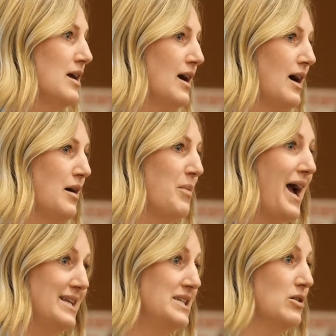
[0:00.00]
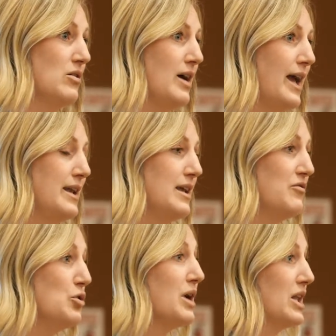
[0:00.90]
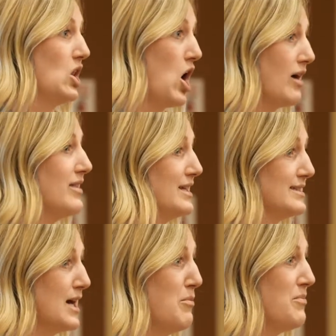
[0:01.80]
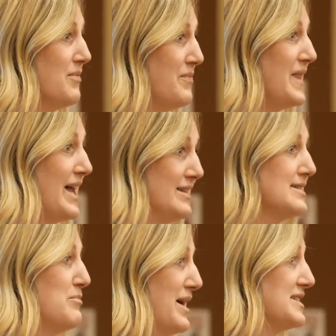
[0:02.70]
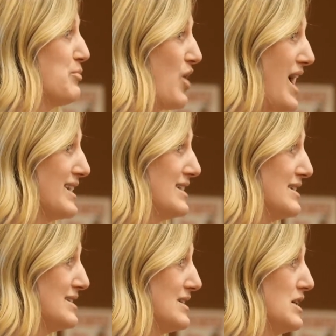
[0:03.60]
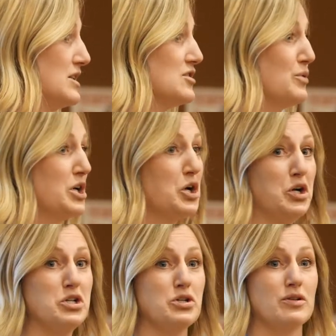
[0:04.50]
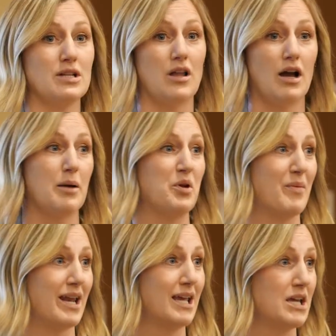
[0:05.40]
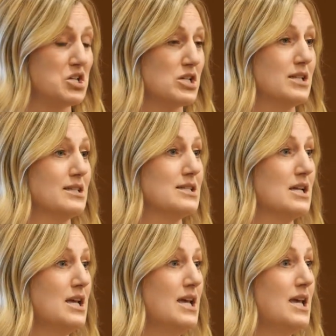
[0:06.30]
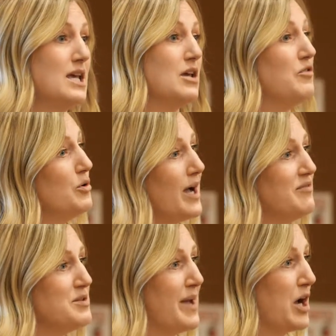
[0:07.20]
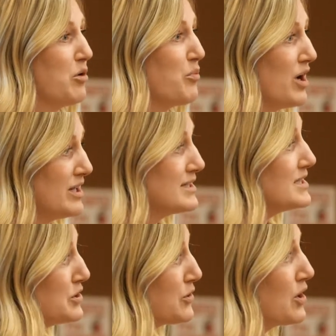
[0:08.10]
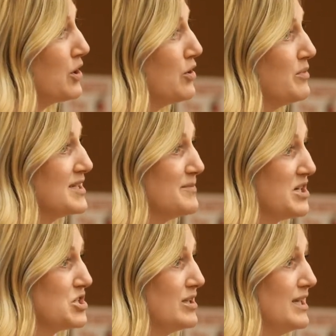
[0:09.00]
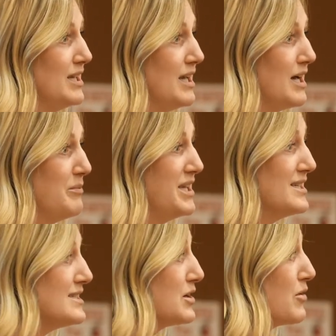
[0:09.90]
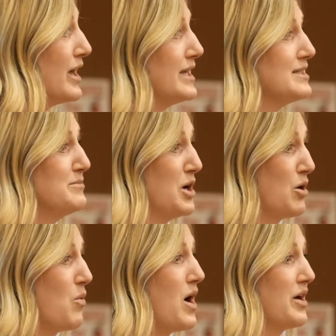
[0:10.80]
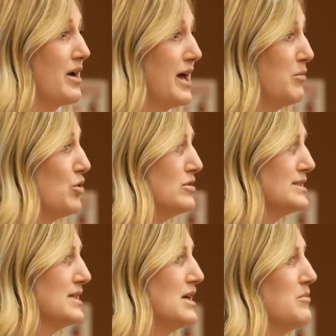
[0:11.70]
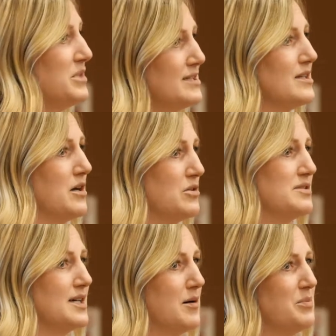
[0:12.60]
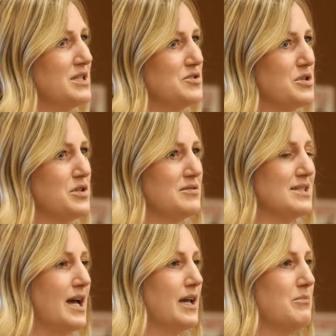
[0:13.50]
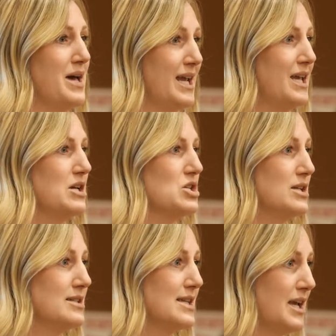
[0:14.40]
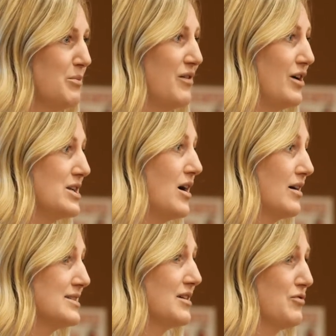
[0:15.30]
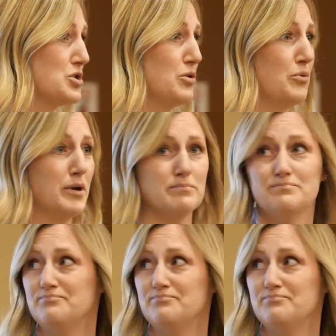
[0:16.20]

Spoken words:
ideal, and if you can lock things up, that is the best practice. So we encourage you to lock up your medications. If you have tobacco products in your home, especially e-cigarettes, marijuana, or edibles, please lock those up. Please treat those like medications. They can be very toxic for children.